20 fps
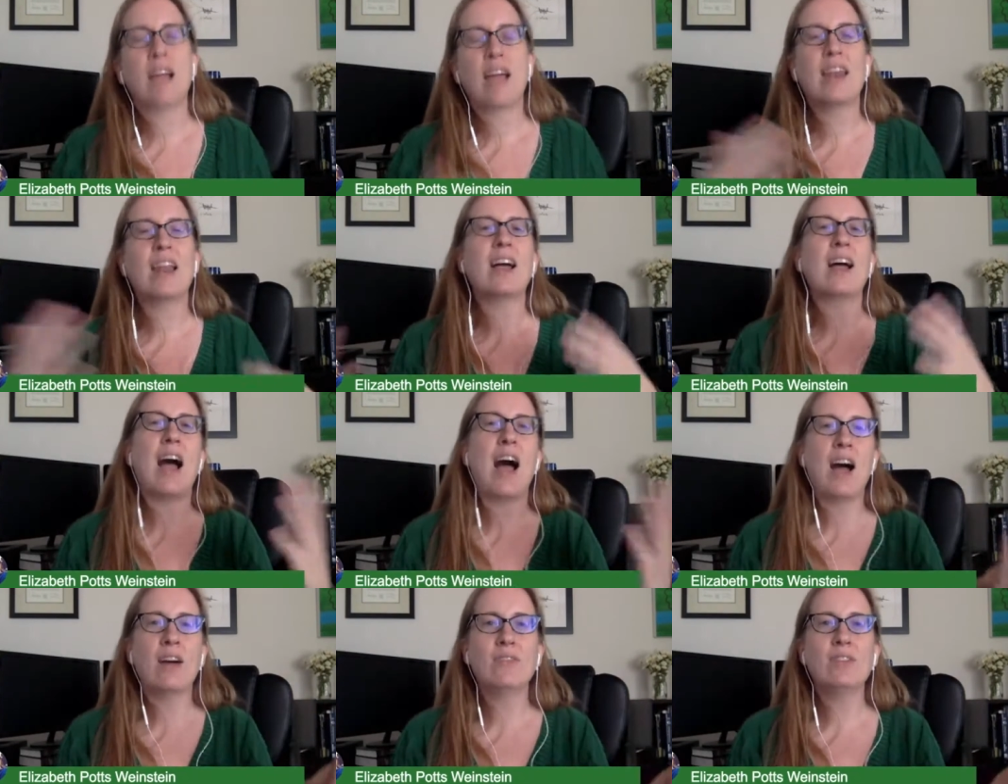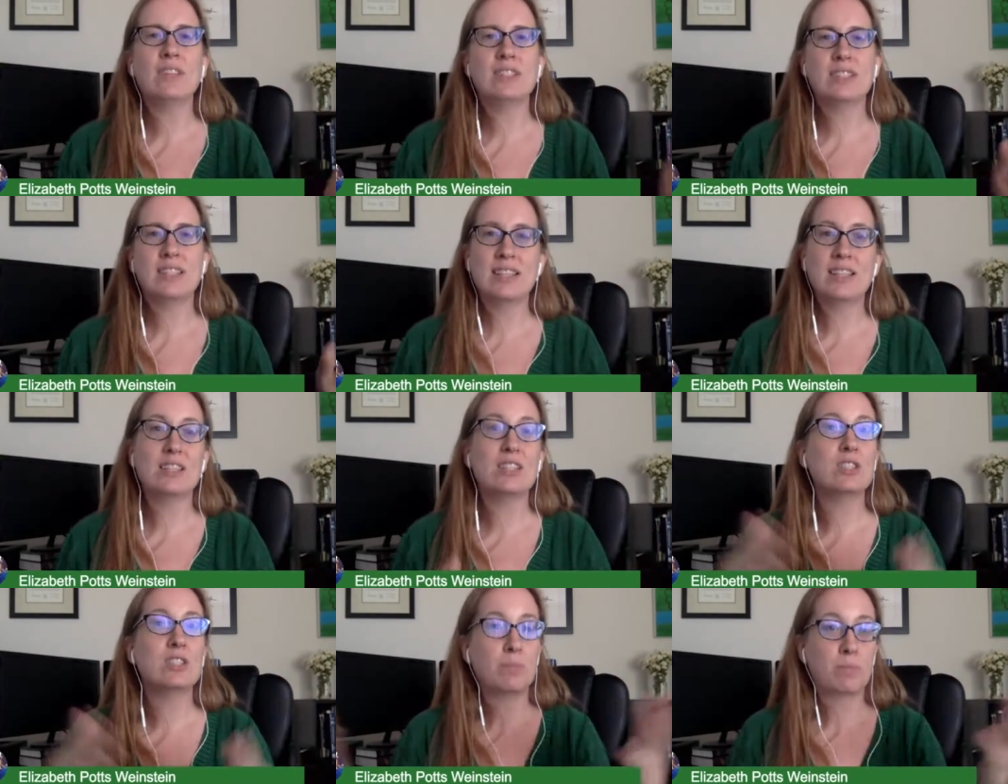And obviously
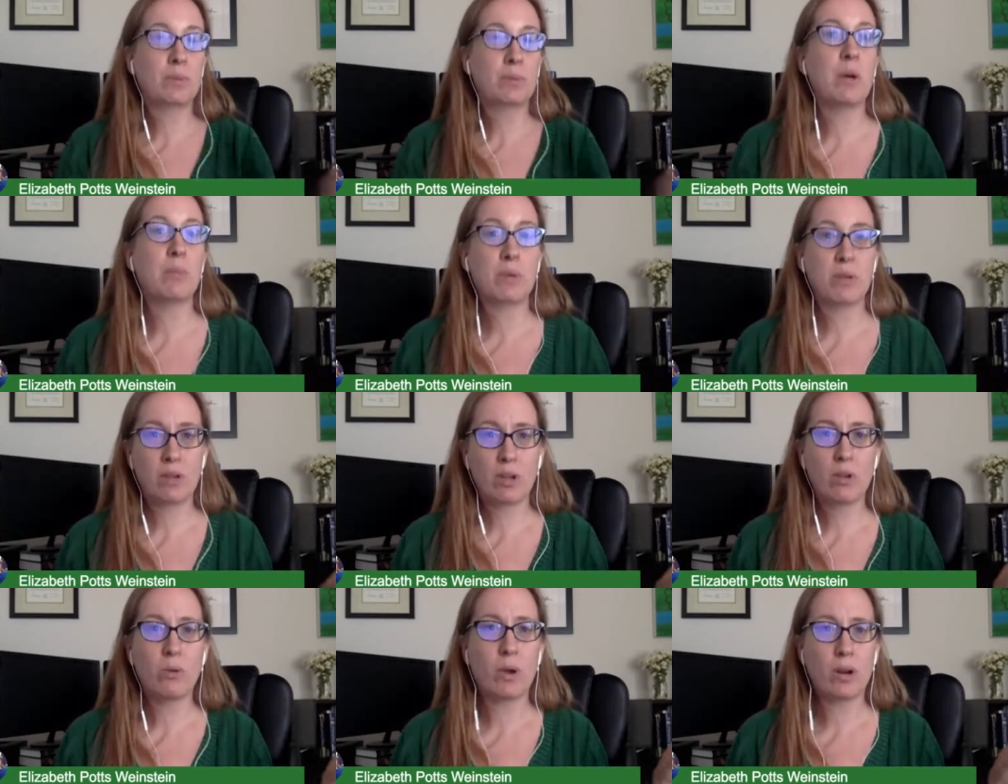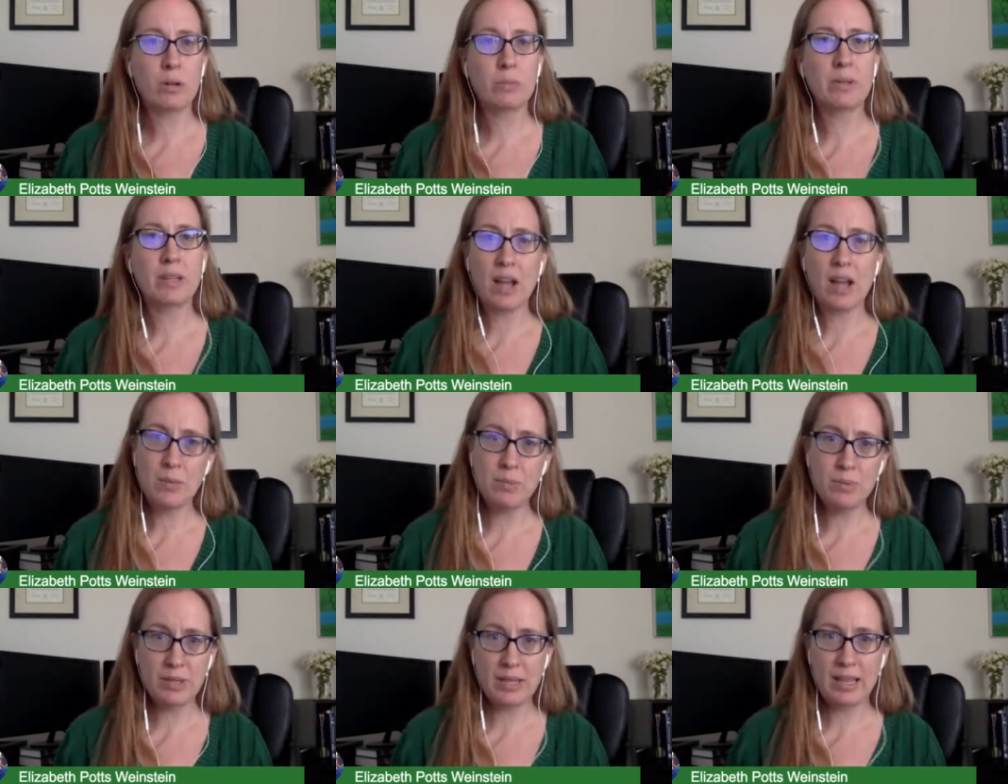this is becoming incredibly
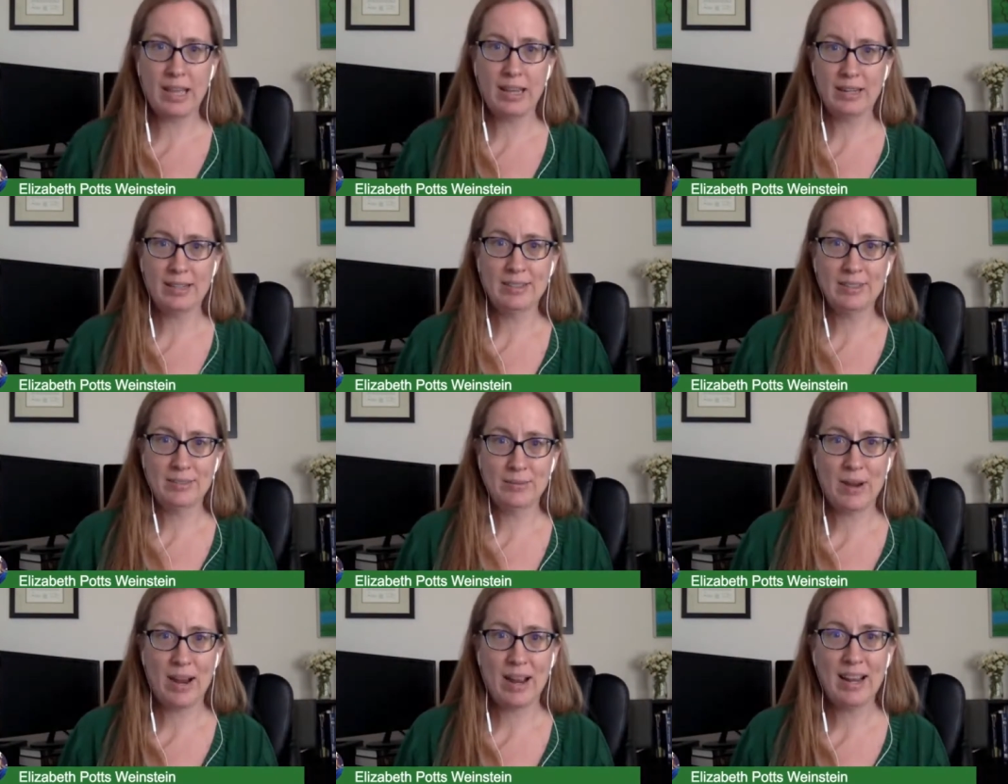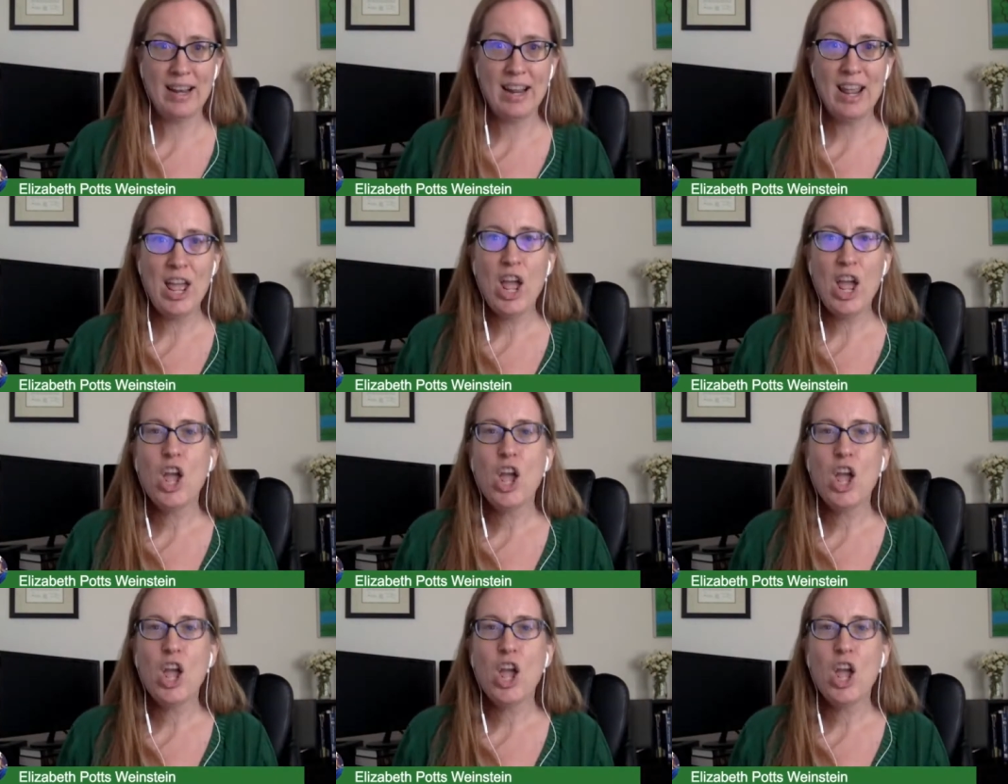complicated, right?